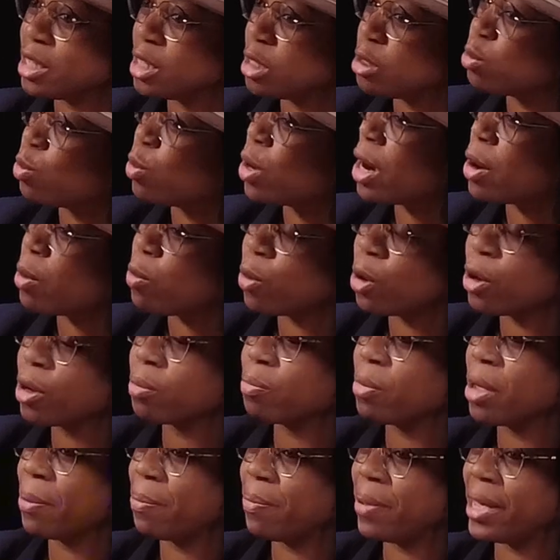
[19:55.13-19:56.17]
is where I work
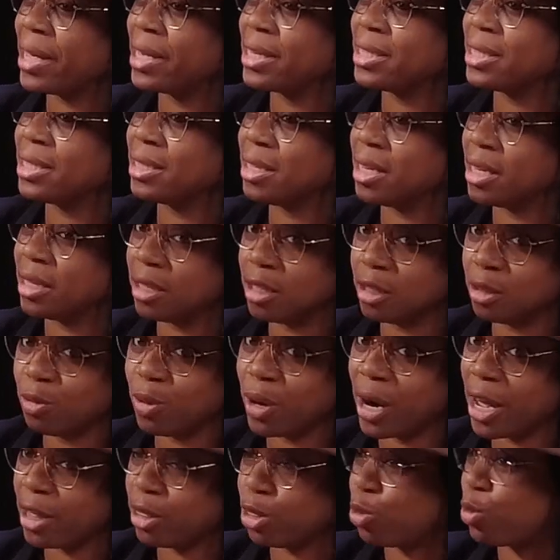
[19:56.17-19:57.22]
my best. This is
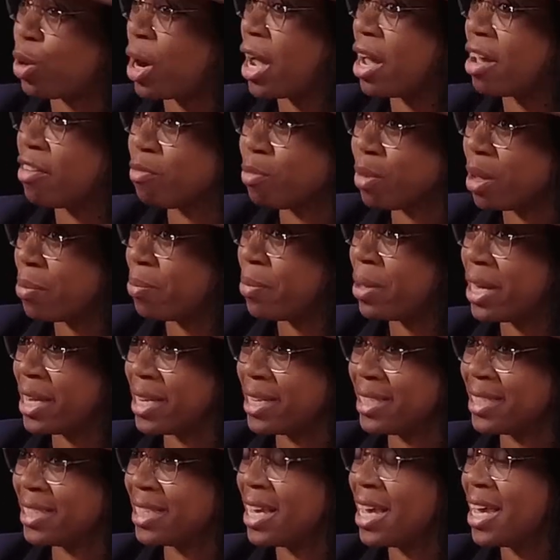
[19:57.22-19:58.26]
where I thrive my
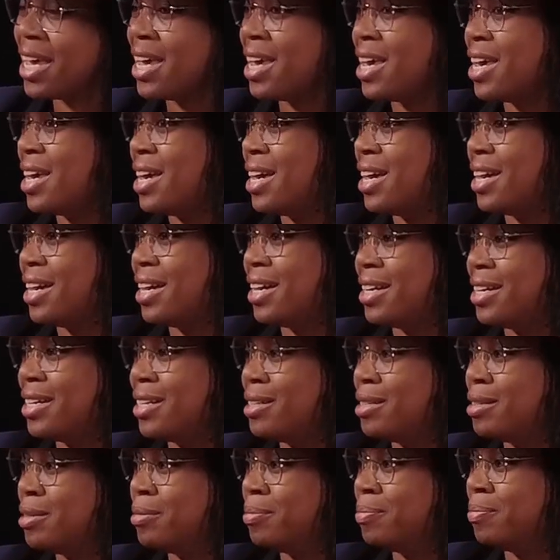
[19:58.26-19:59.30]
best.
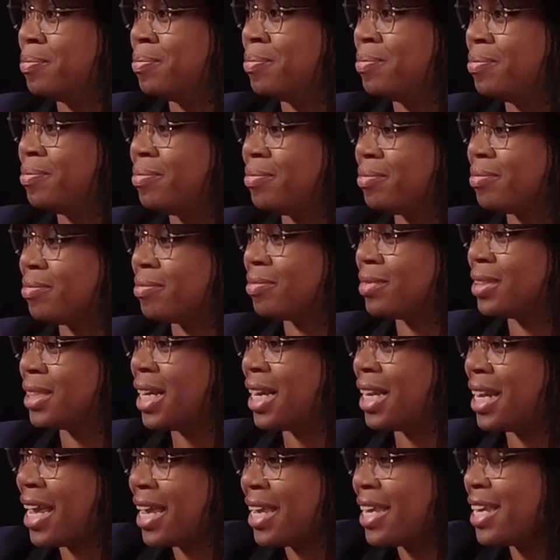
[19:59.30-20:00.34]
And
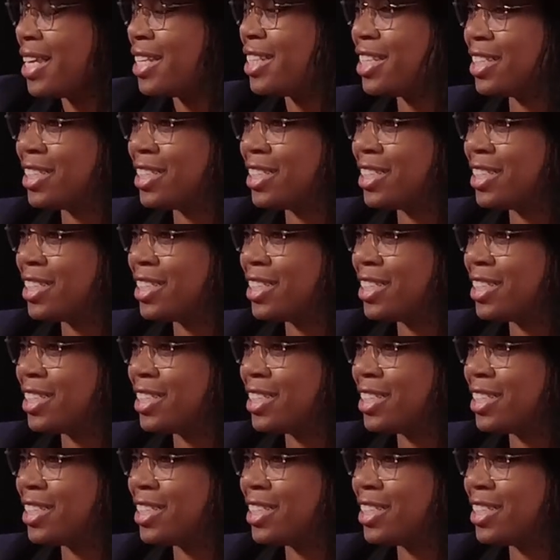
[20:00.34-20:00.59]
I get to